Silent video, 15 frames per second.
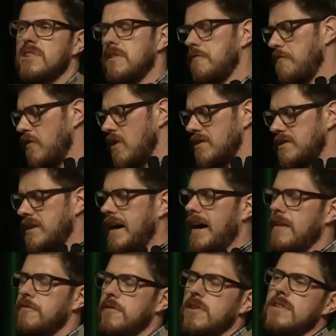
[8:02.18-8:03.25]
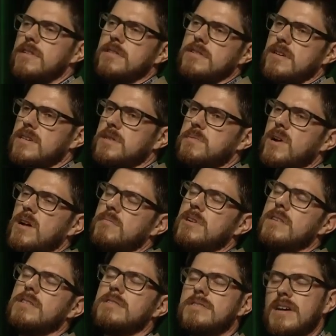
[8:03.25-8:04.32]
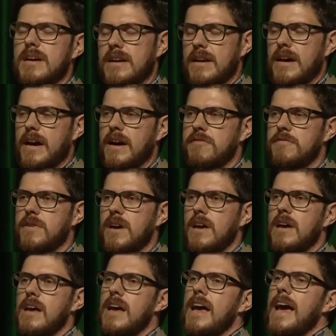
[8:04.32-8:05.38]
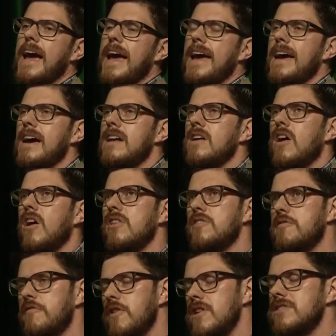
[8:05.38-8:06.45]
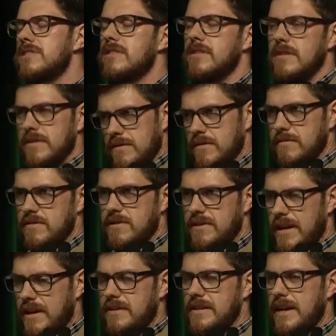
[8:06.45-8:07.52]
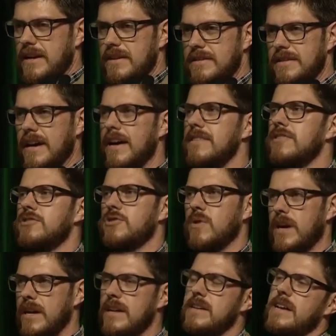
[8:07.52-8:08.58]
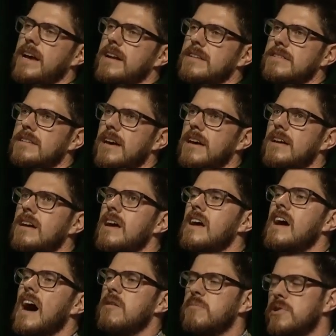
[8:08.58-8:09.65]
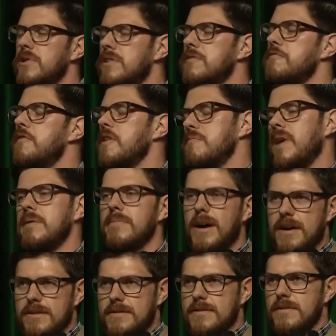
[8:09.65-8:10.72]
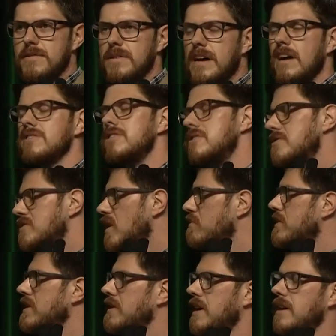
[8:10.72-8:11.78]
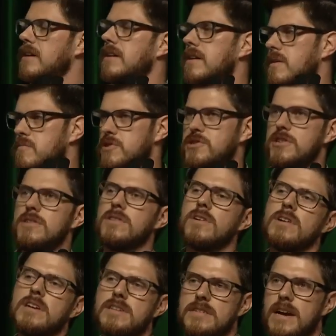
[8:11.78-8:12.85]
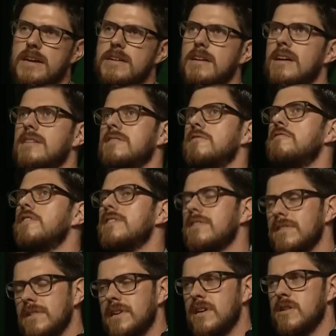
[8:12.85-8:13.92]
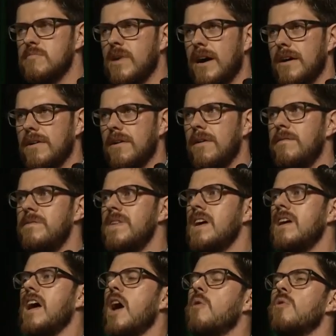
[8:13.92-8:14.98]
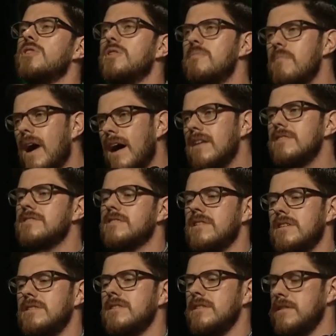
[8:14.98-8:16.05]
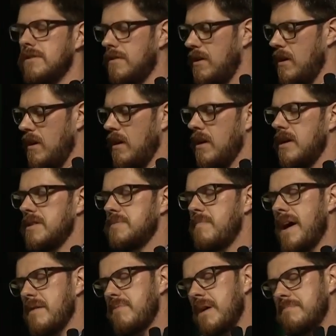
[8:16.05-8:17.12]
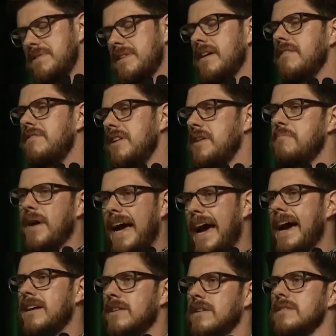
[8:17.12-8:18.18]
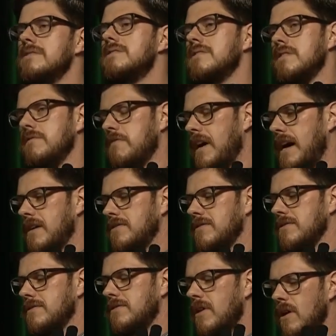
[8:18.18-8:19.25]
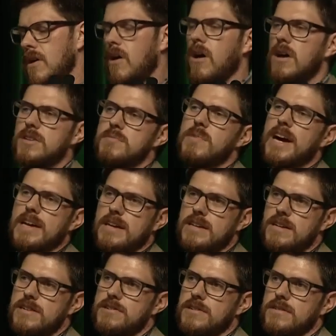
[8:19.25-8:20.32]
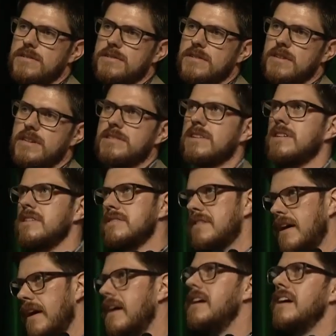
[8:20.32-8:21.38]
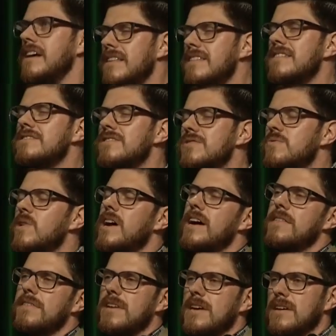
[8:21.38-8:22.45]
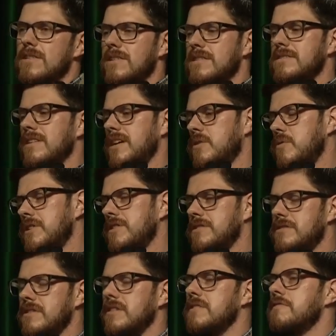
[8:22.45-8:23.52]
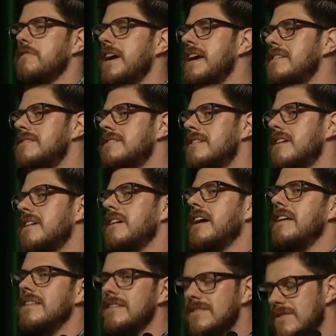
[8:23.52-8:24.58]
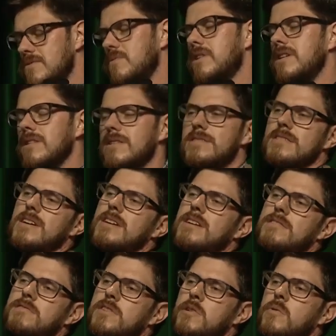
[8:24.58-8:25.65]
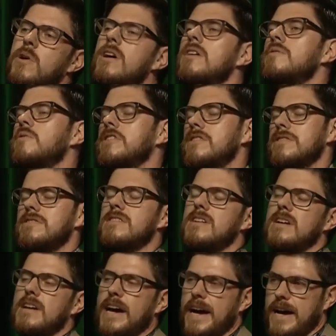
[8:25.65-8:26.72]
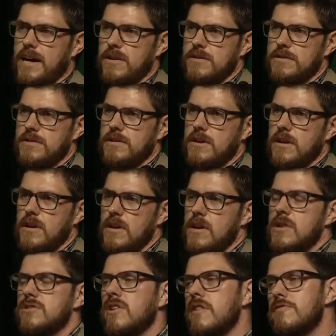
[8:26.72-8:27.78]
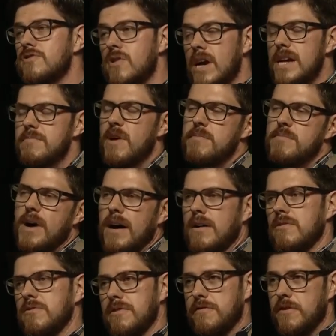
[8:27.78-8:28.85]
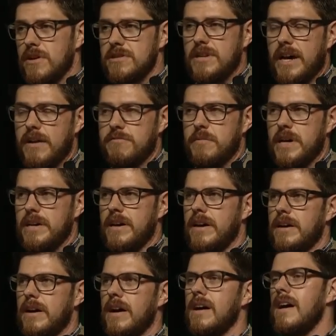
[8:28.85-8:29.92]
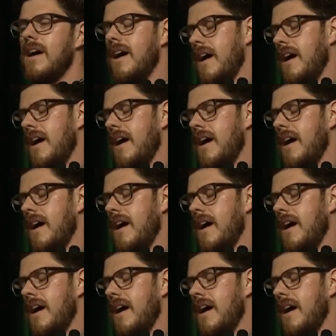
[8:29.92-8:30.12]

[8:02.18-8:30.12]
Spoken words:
Say the first half of the experiment and the second half. And on the first data set, the training data set, I'm going to fit my model. I'll use something like a machine learning technique to fit the linear model. And what the model is going to do is map activity patterns in voxels onto my conditions. It's going to say, this is what I think it looks like when you're seeing a face, and this is what it looks like in V1 when you're seeing a house. So I've trained my model with the first half of my data.